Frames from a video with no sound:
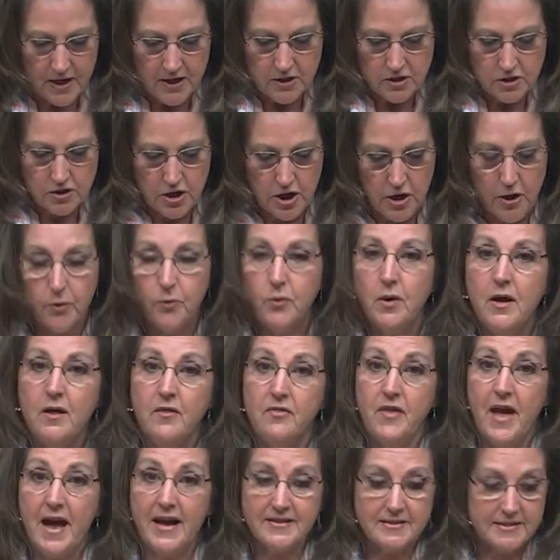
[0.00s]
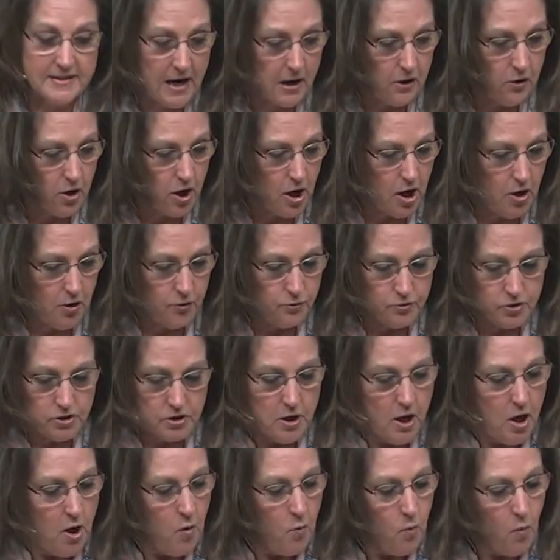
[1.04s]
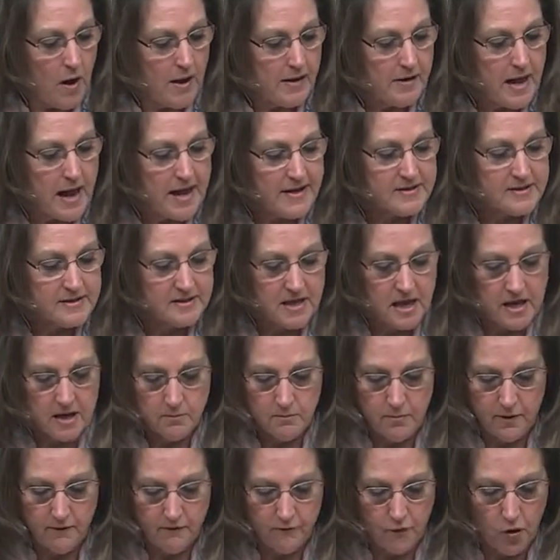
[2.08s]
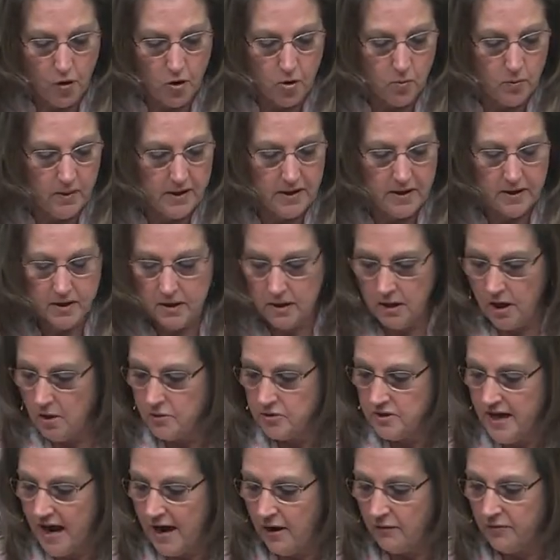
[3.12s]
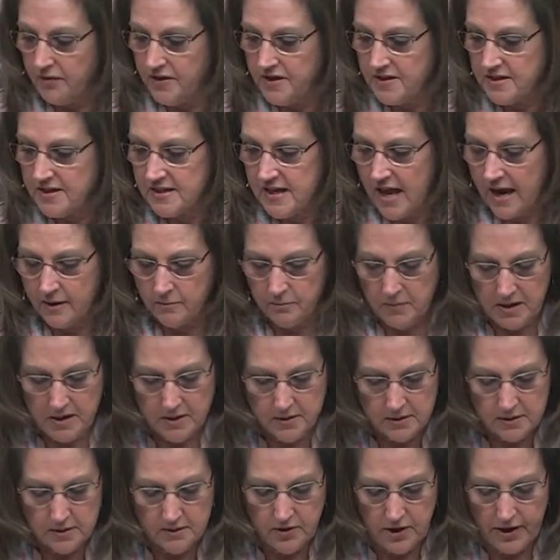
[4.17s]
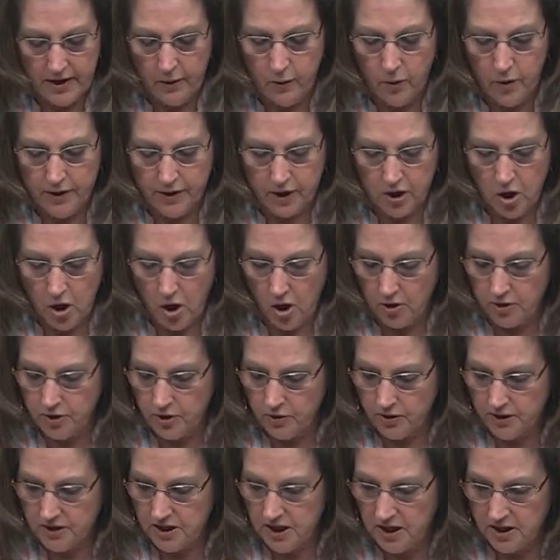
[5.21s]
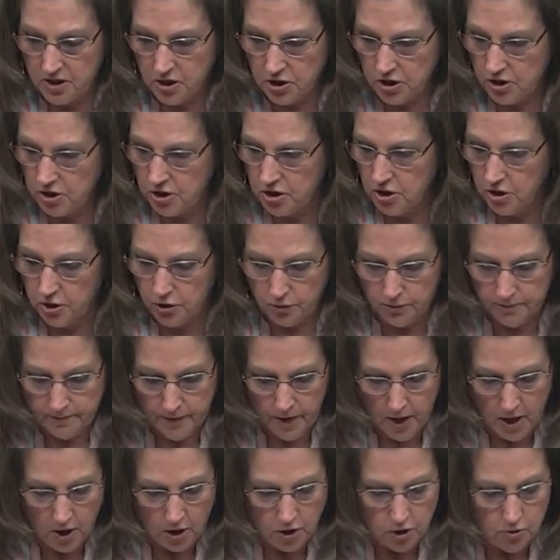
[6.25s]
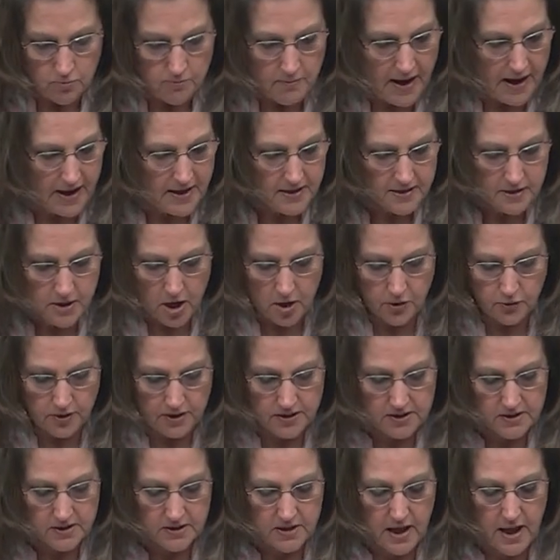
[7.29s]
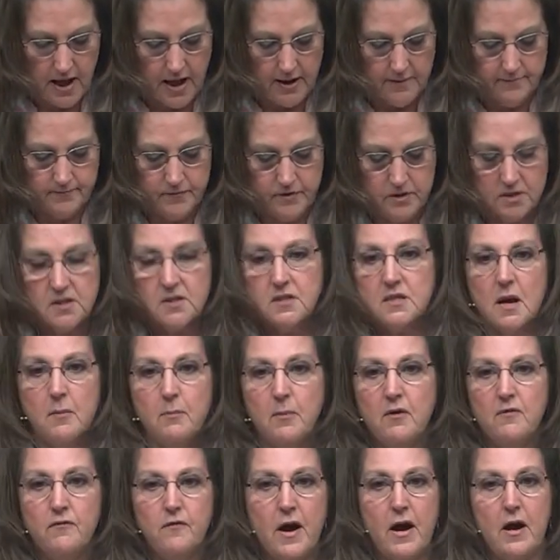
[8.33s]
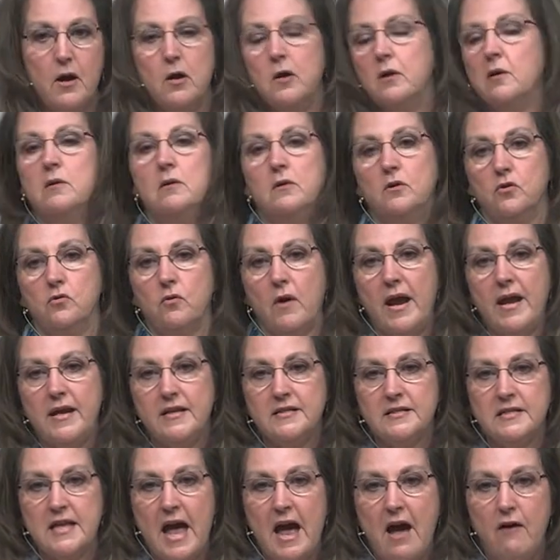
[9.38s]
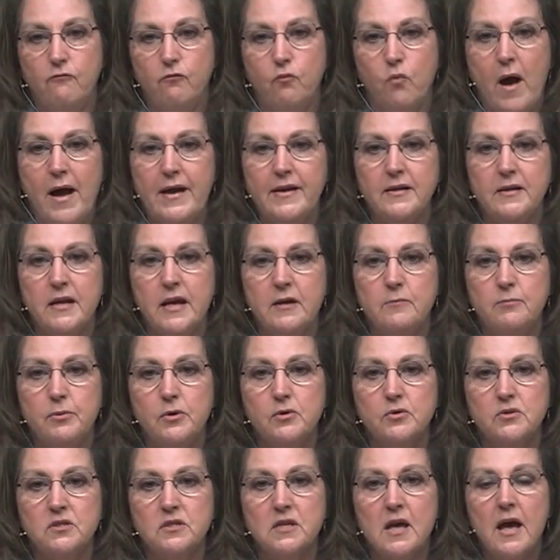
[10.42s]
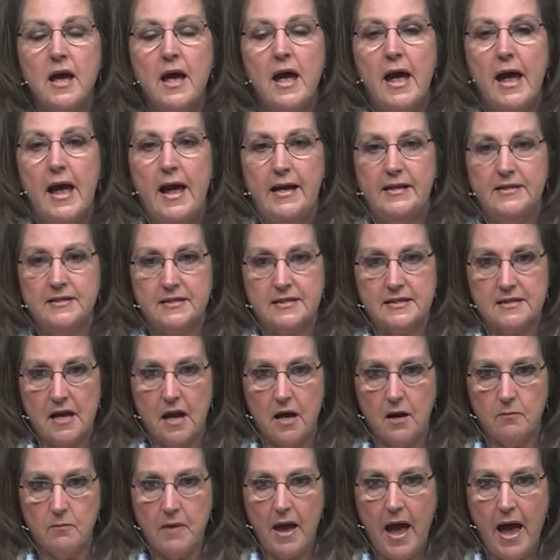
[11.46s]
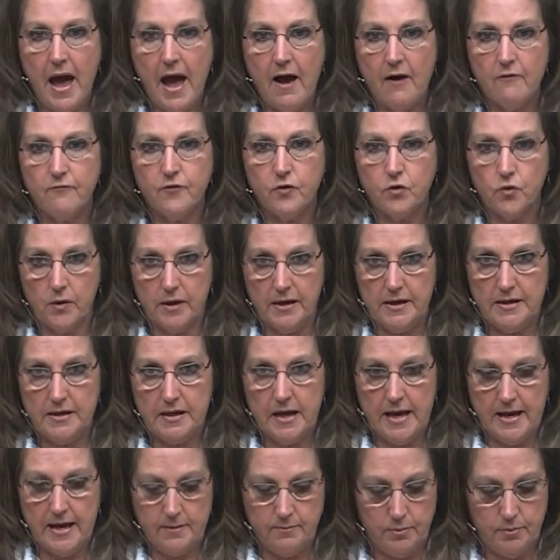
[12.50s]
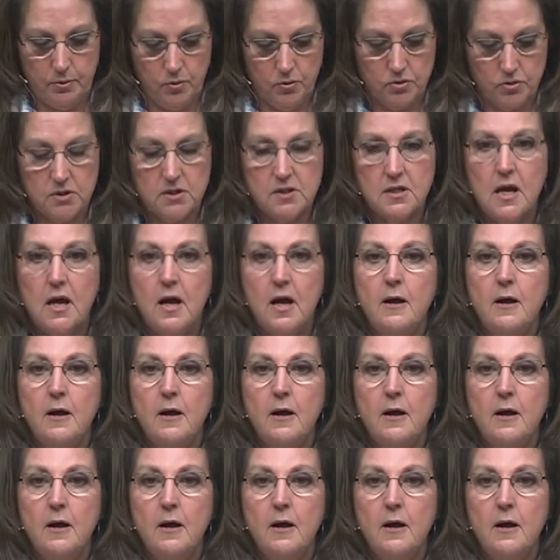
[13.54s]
So that's our oats. One last thing before we close out this segment that I want to call your attention to. You may notice that some of our grains have white labels and some have green labels.